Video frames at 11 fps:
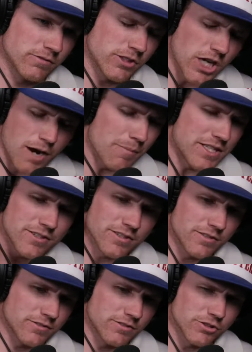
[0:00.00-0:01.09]
comment,
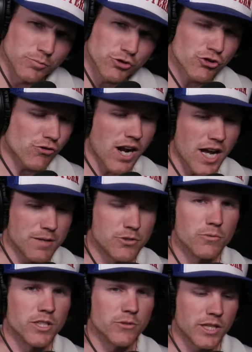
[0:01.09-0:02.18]
subscribe, do
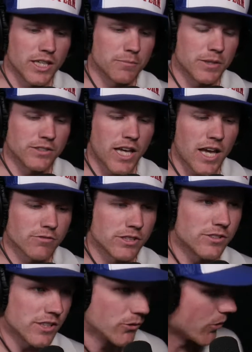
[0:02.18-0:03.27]
what you can, because every
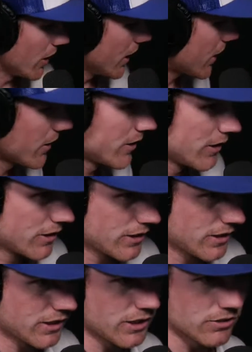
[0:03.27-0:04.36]
single click
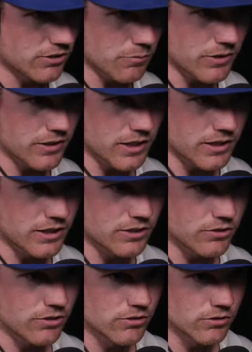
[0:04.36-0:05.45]
is something that
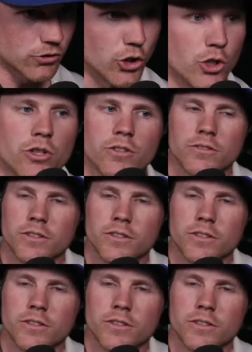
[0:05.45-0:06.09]
is good.